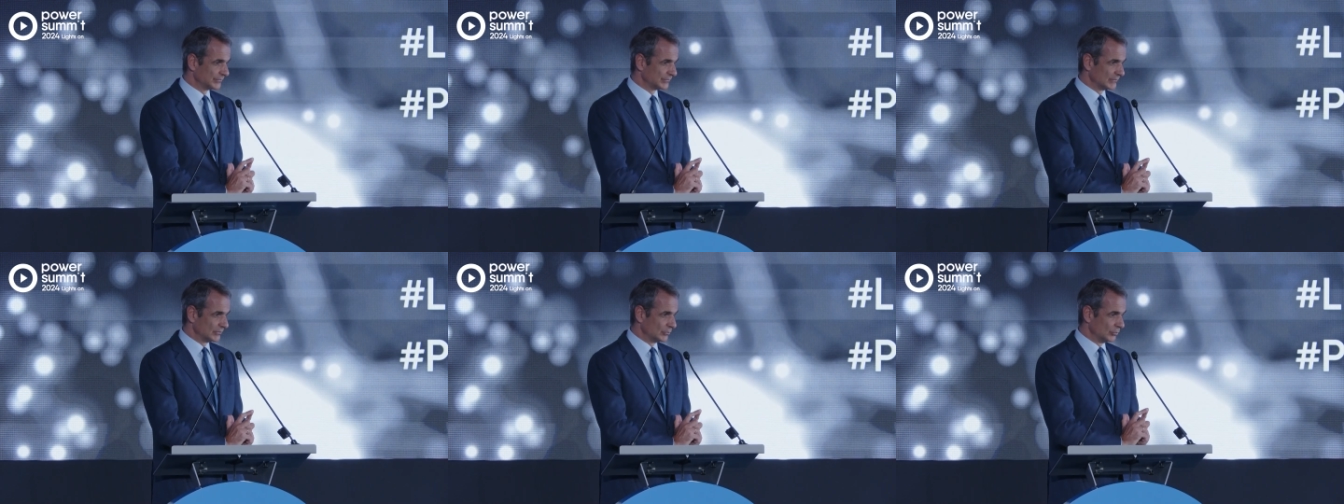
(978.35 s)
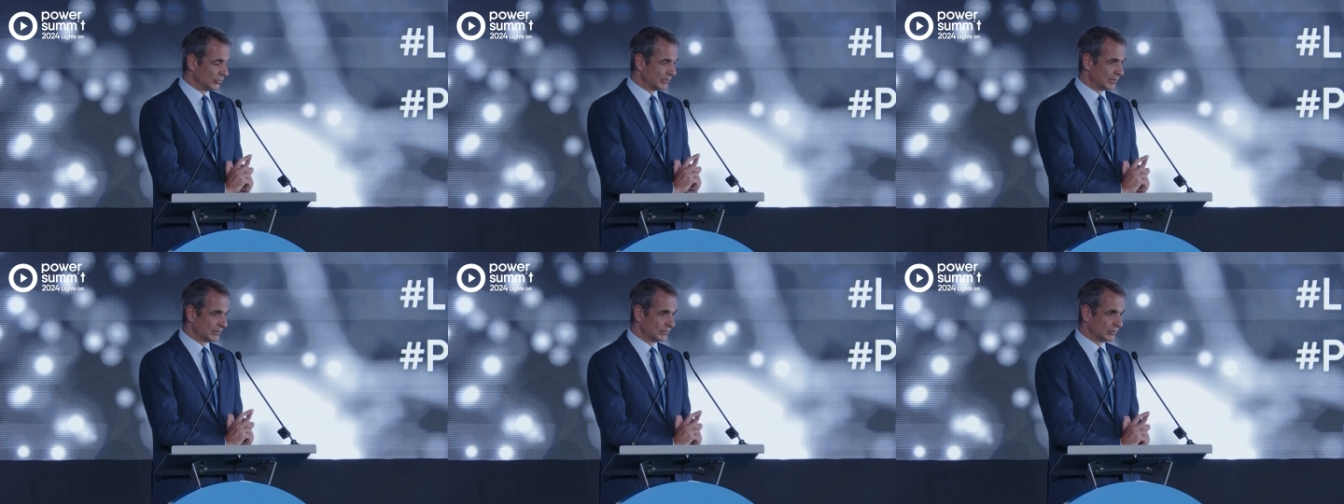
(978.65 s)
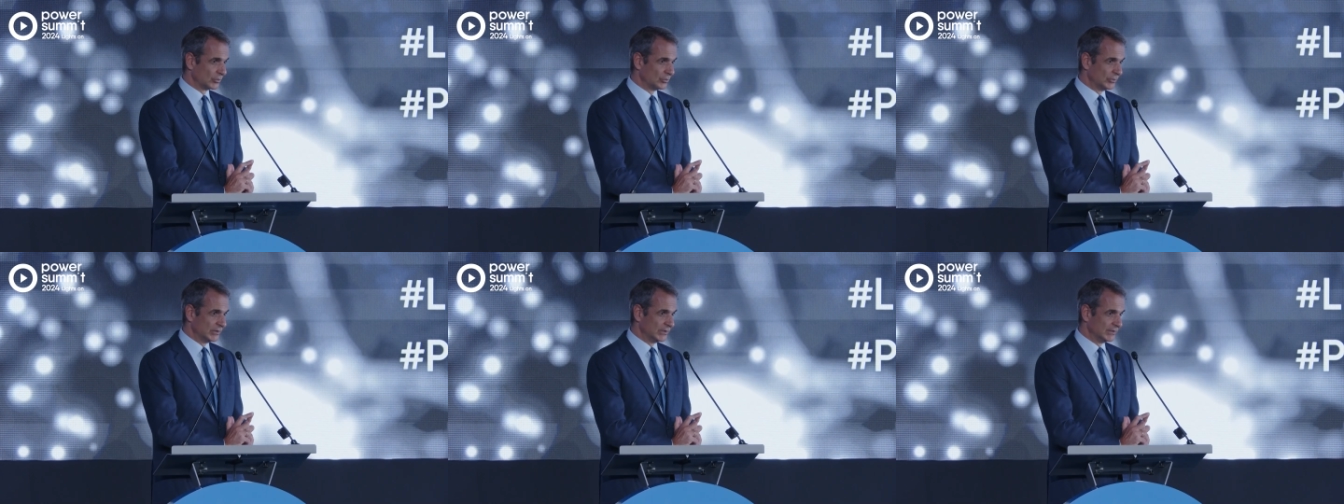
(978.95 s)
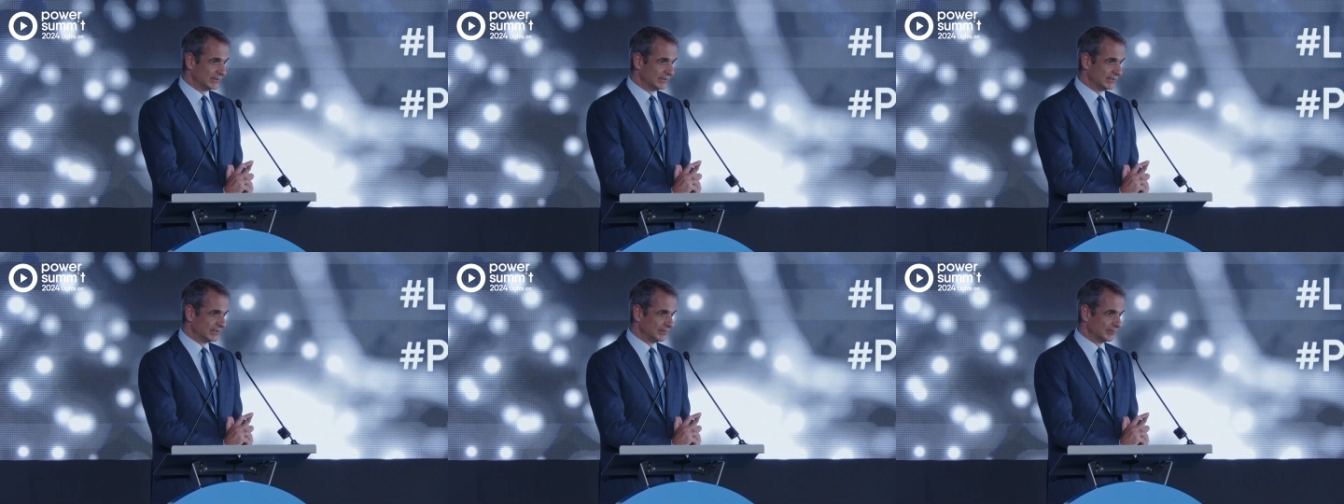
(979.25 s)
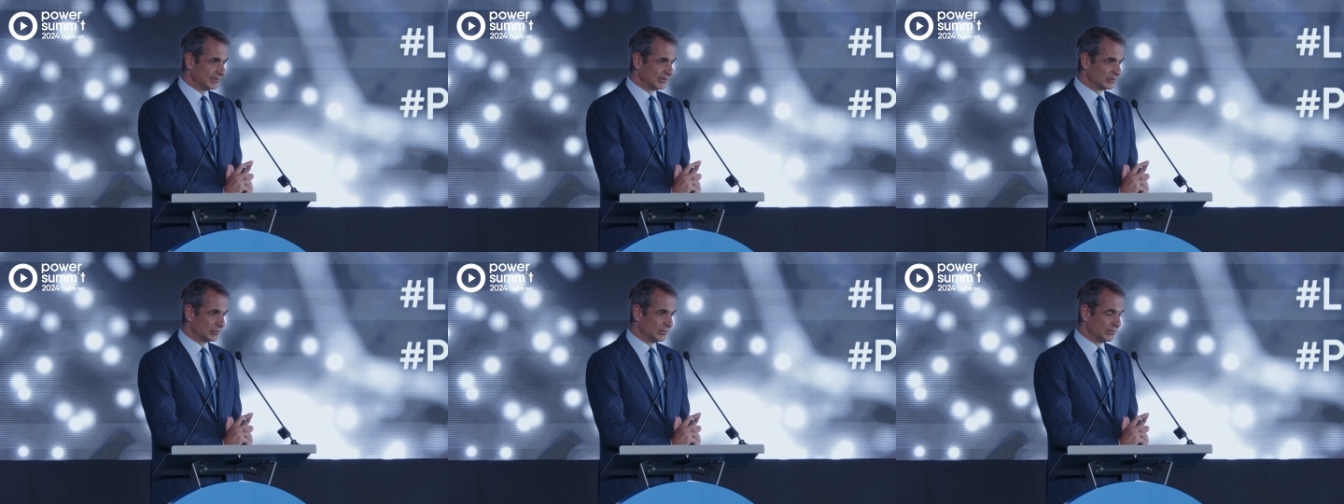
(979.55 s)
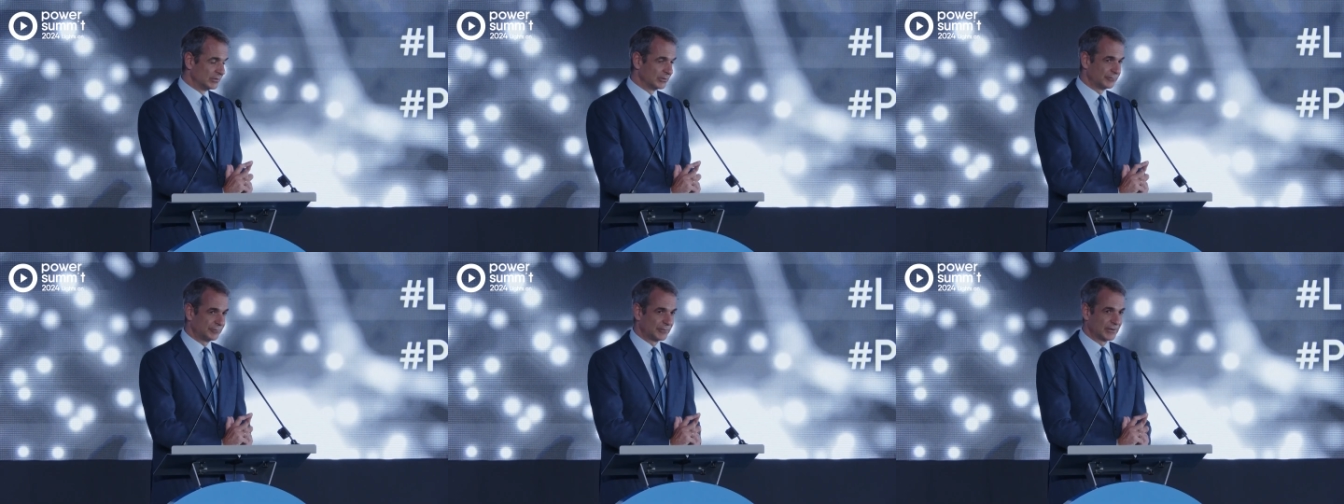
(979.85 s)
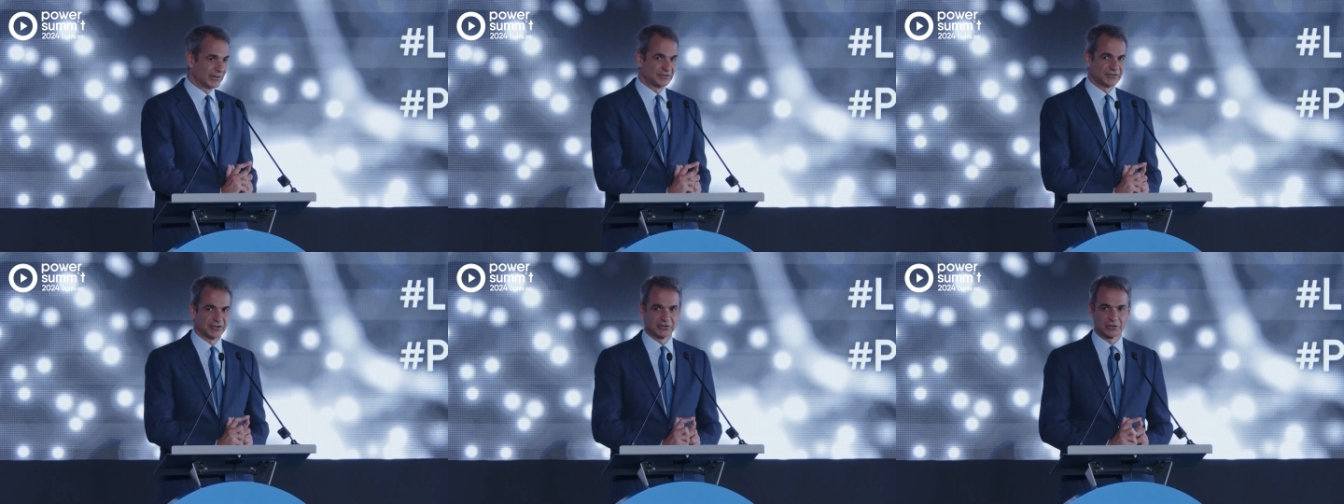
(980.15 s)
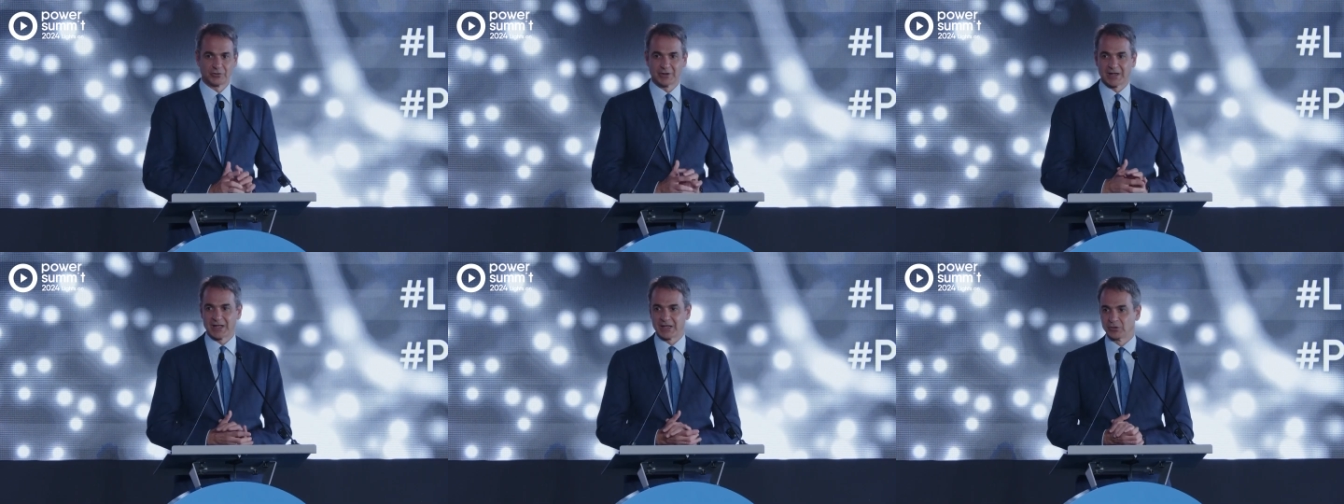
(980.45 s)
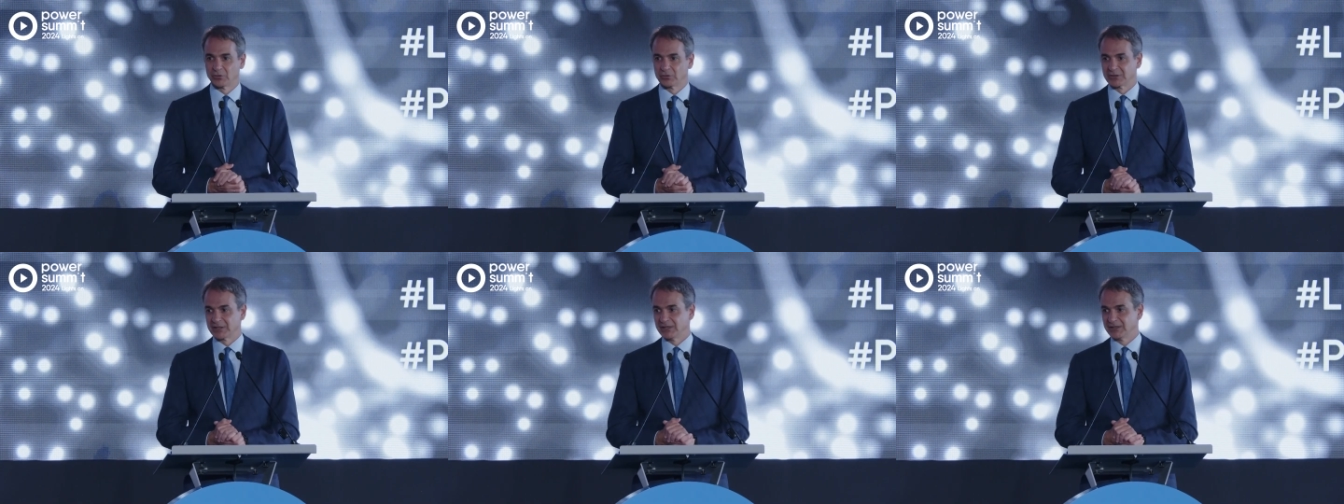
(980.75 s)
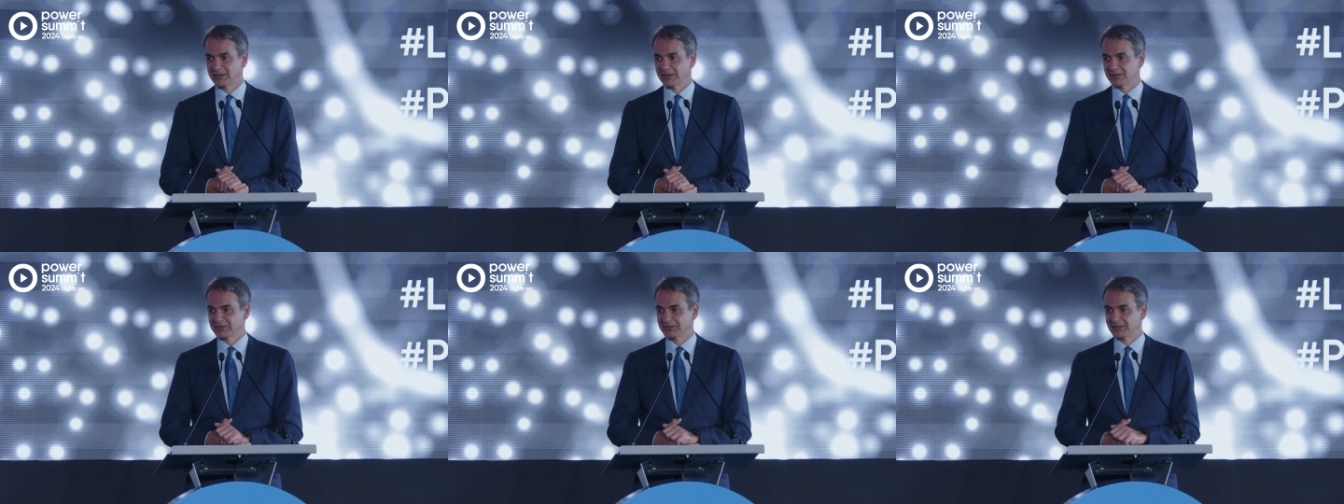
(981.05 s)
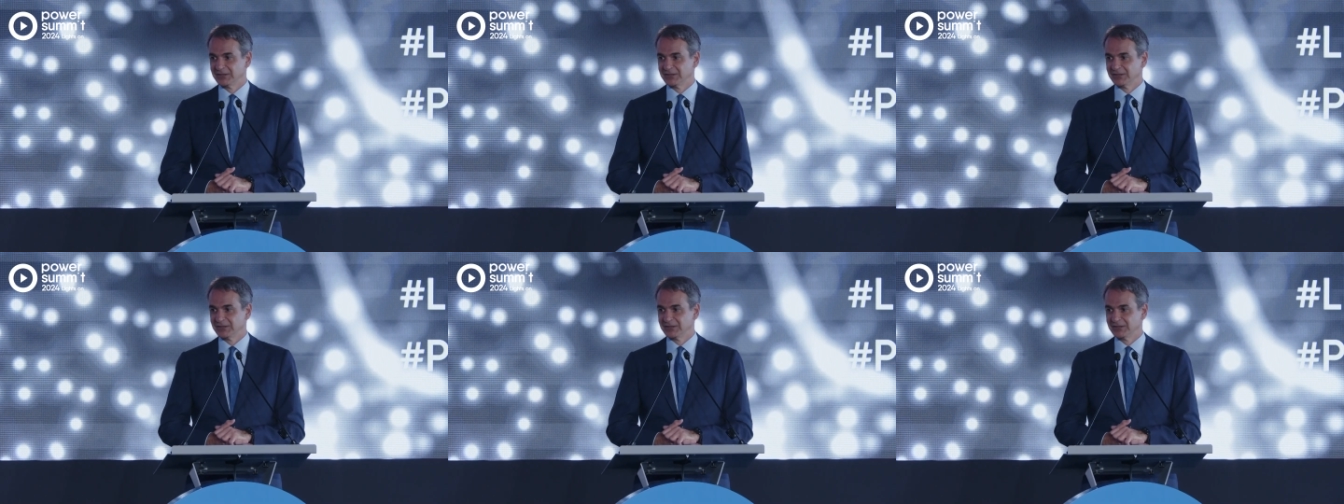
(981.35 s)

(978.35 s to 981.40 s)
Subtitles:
within the Green Deal between the funds that are allocated